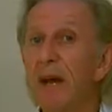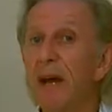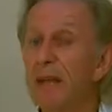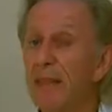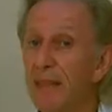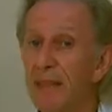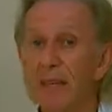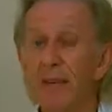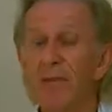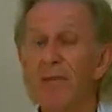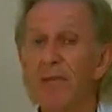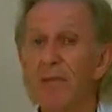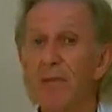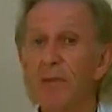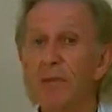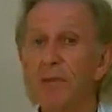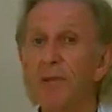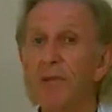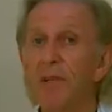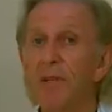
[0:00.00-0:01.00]
and
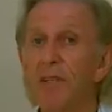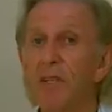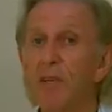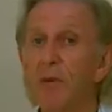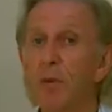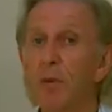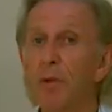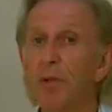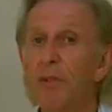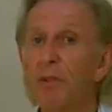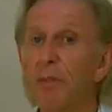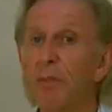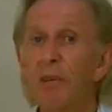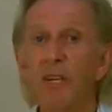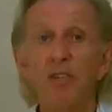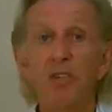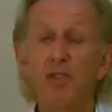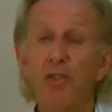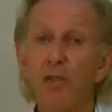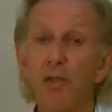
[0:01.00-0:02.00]
therefore you want to
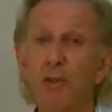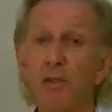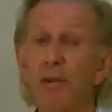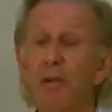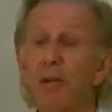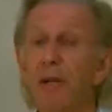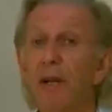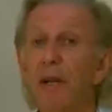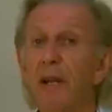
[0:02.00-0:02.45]
make sure